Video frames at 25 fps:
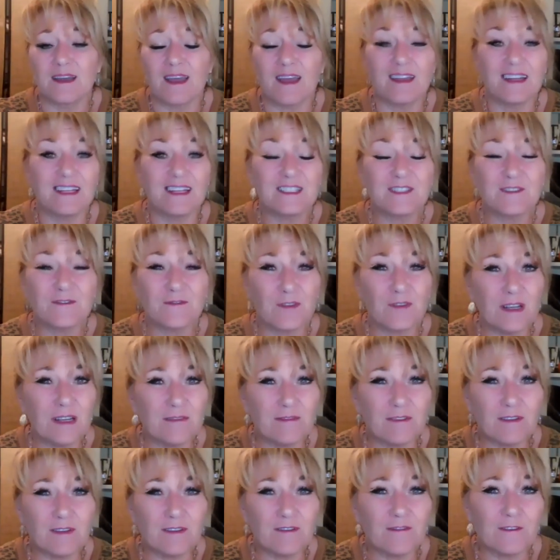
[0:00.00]
And it's free
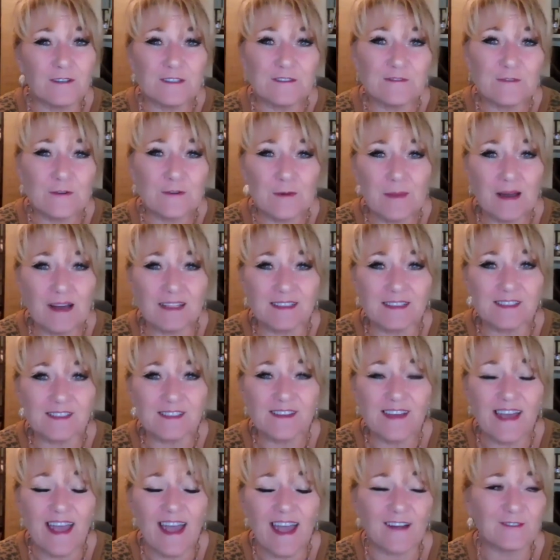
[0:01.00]
for the first 4 months.
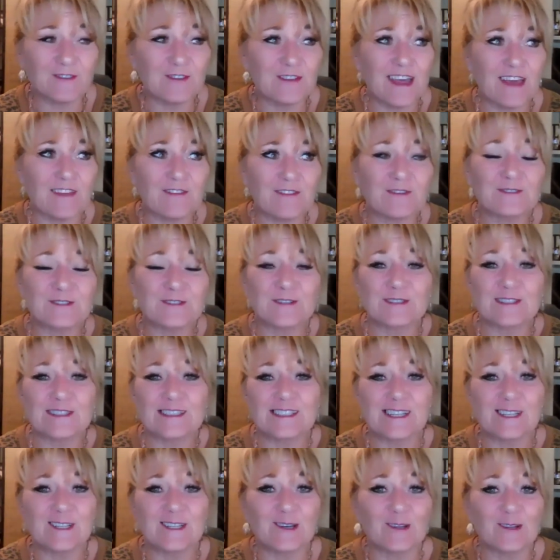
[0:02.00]
After that, there's only a
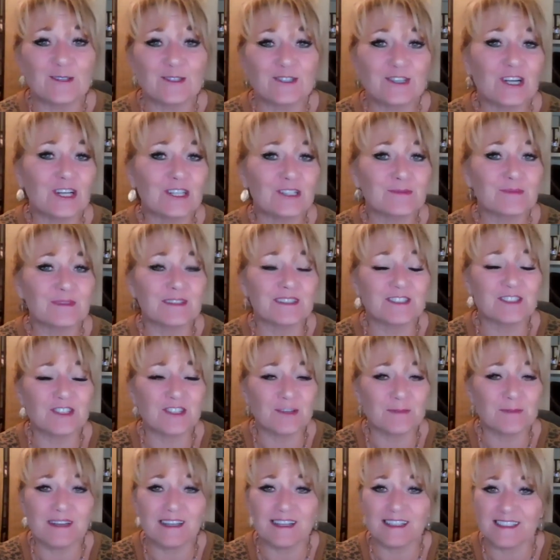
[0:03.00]
$10 charge plus
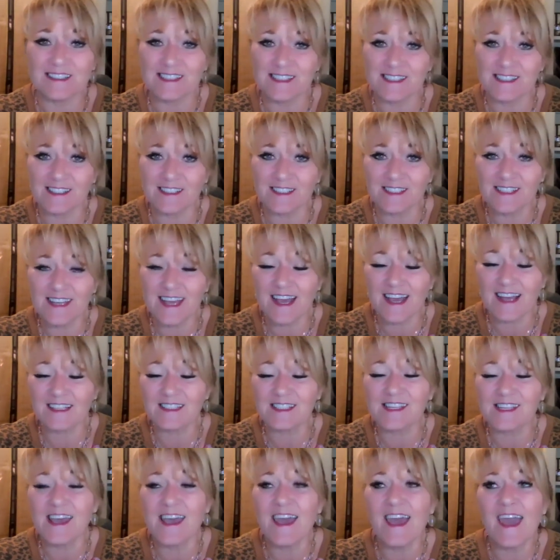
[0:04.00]
shipping and sales
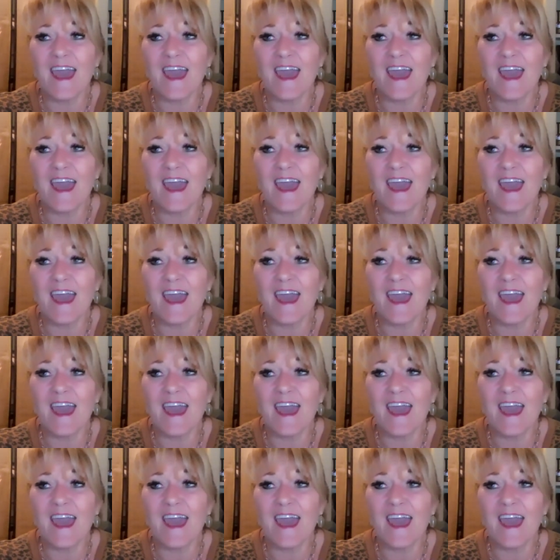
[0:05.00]
tax.